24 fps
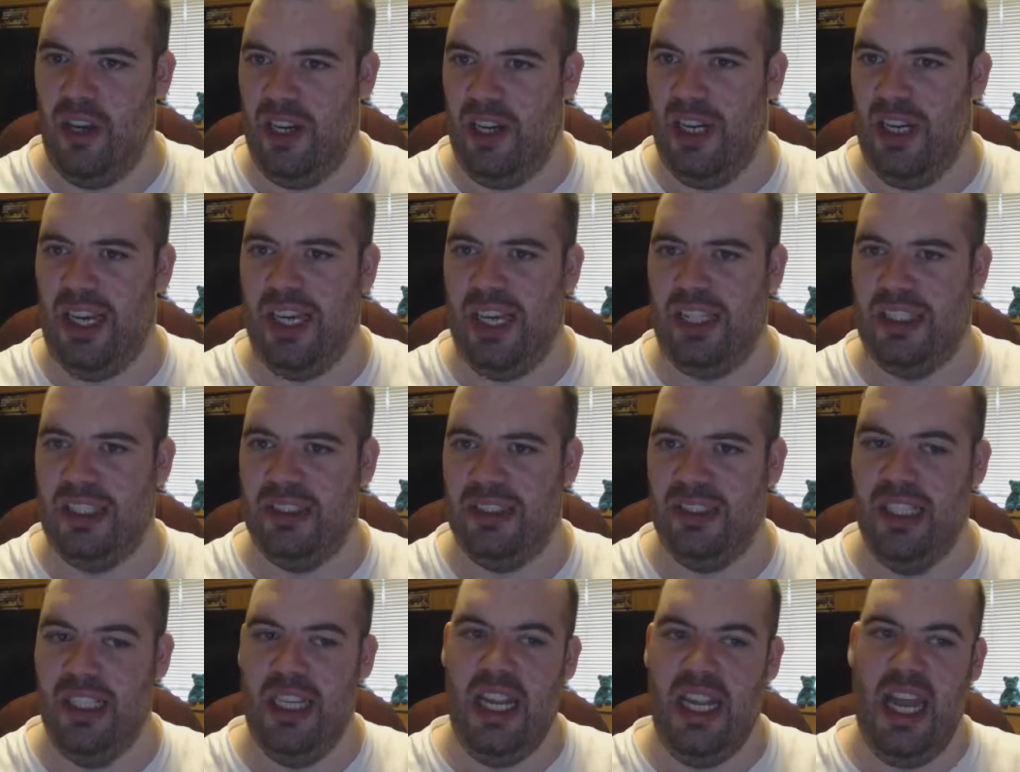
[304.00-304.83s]

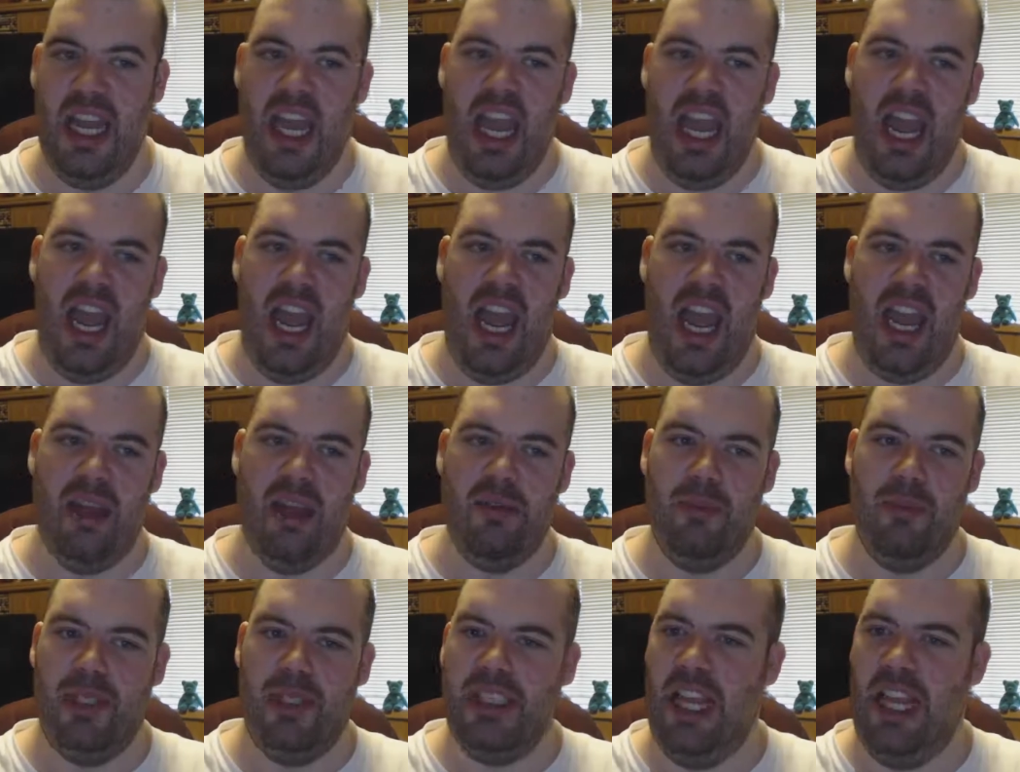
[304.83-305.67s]
13,
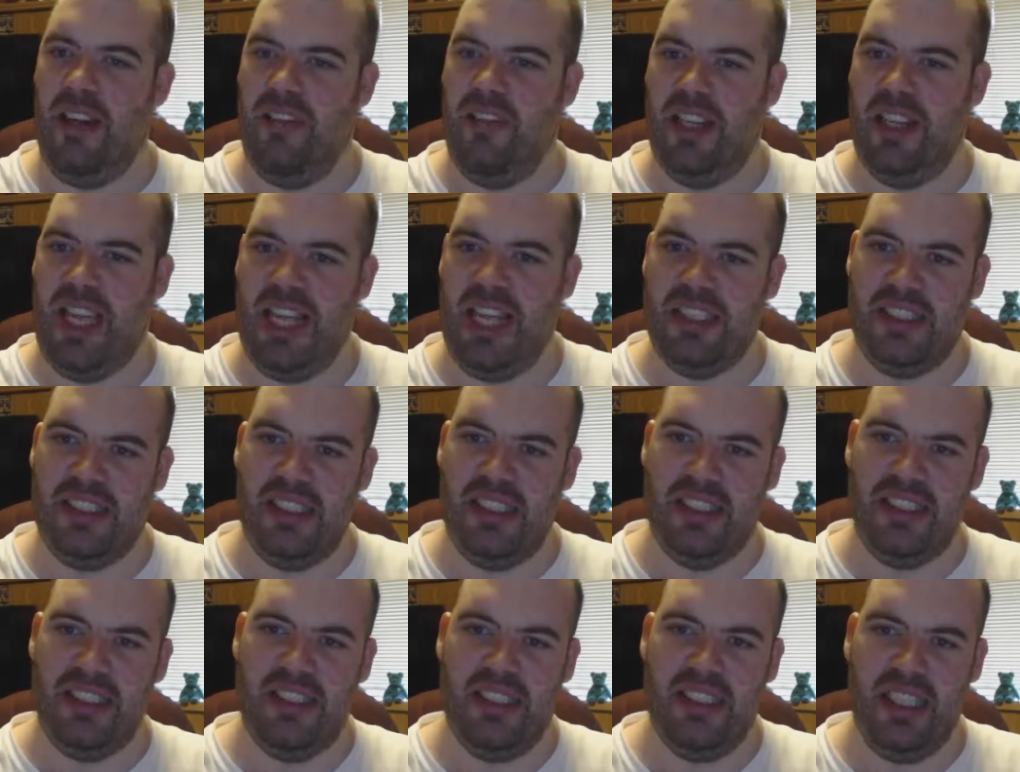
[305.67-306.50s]
and we never get
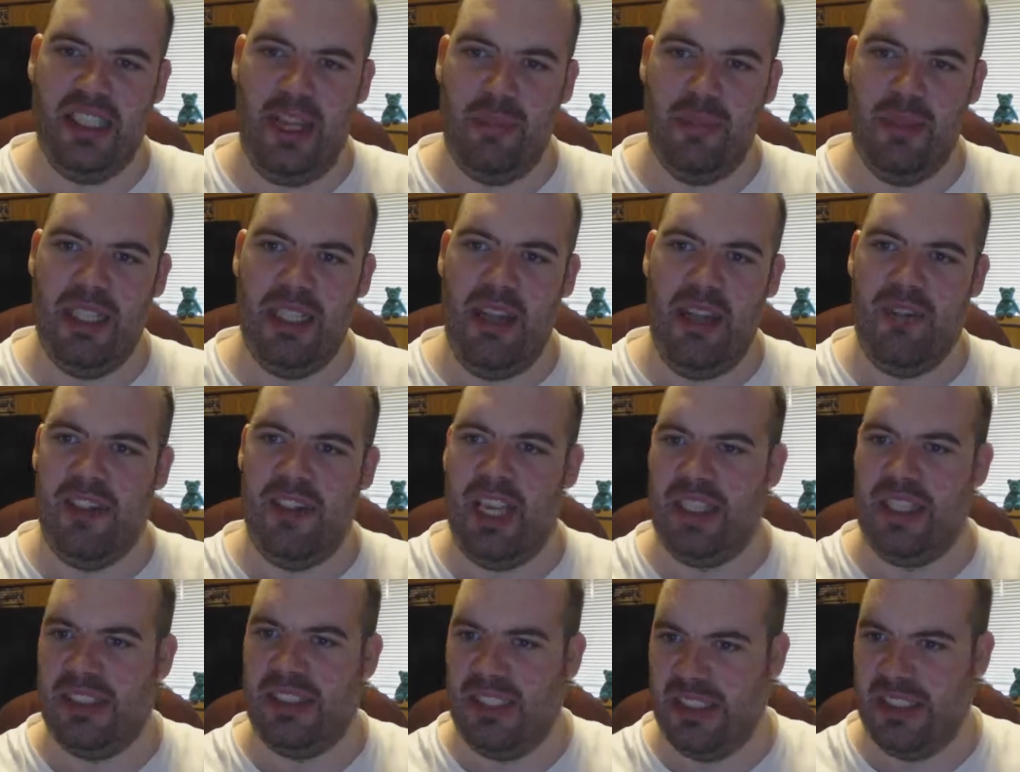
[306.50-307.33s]
to
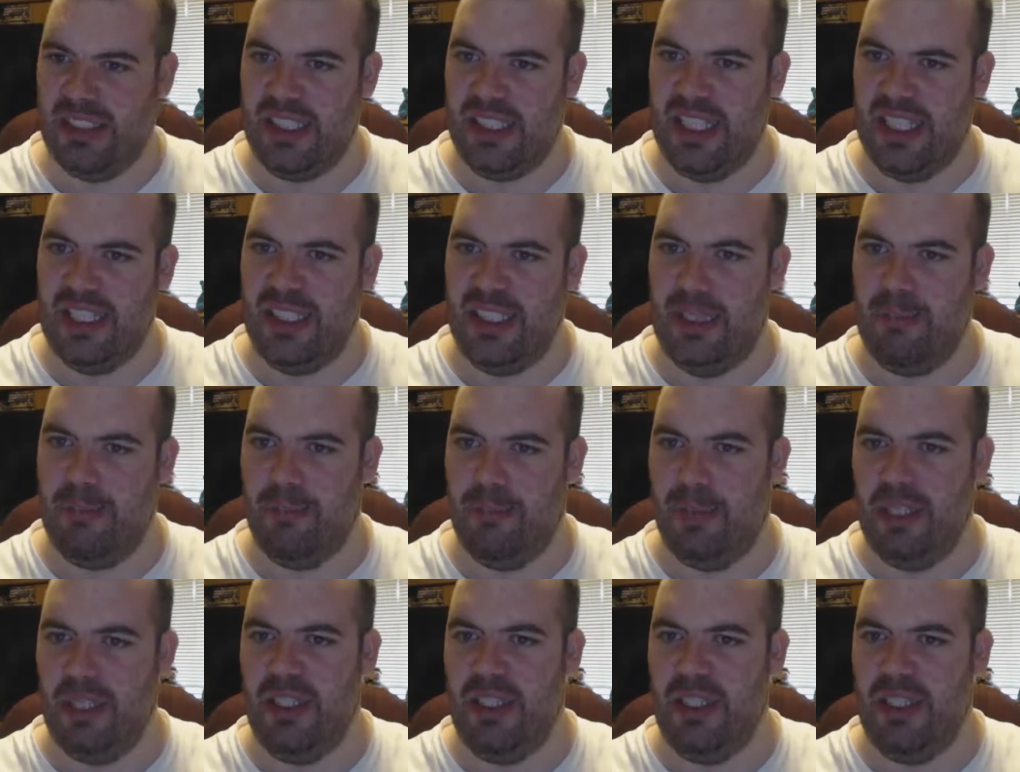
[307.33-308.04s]
see him,